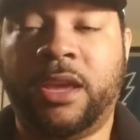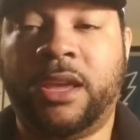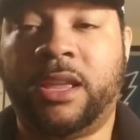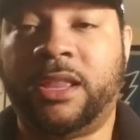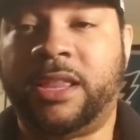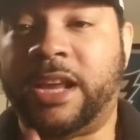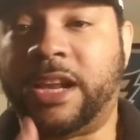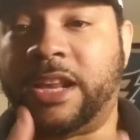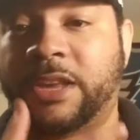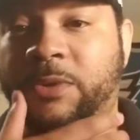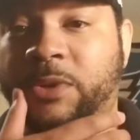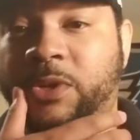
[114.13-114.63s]

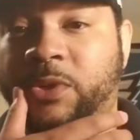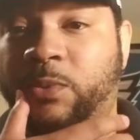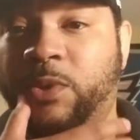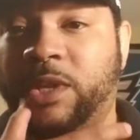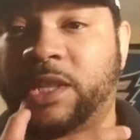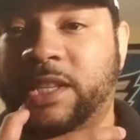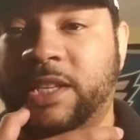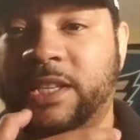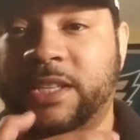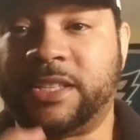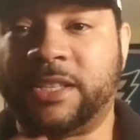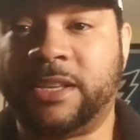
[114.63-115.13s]
that he was
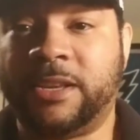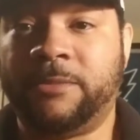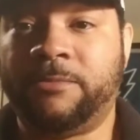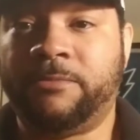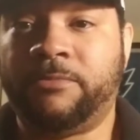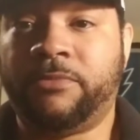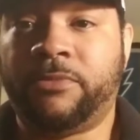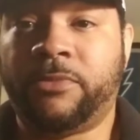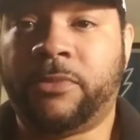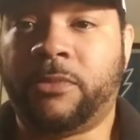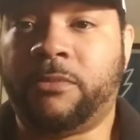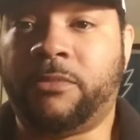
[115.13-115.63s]
with us.
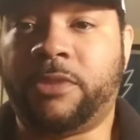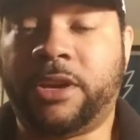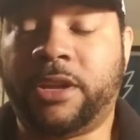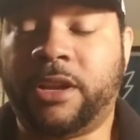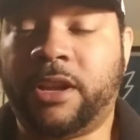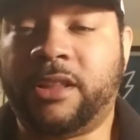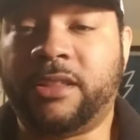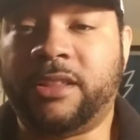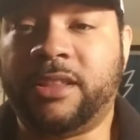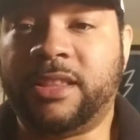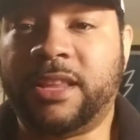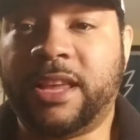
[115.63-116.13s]
But
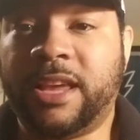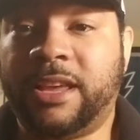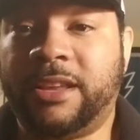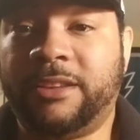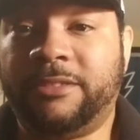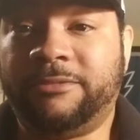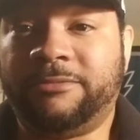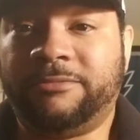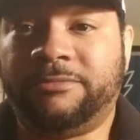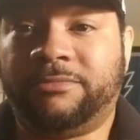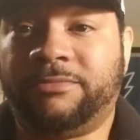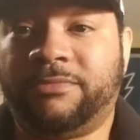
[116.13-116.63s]
other than
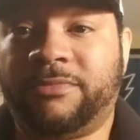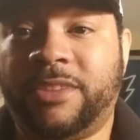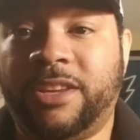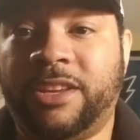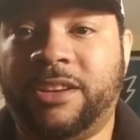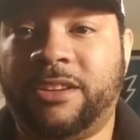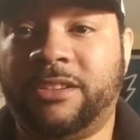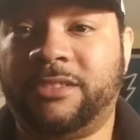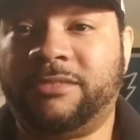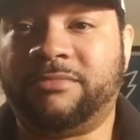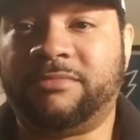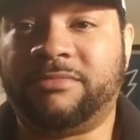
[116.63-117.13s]
that,
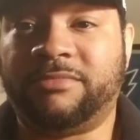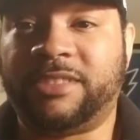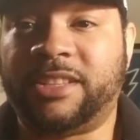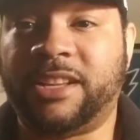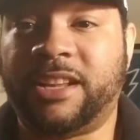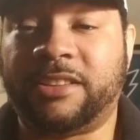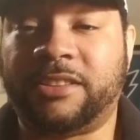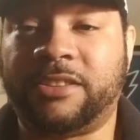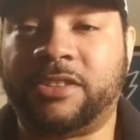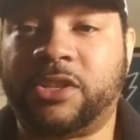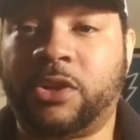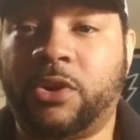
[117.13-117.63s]
you know, it's nothing.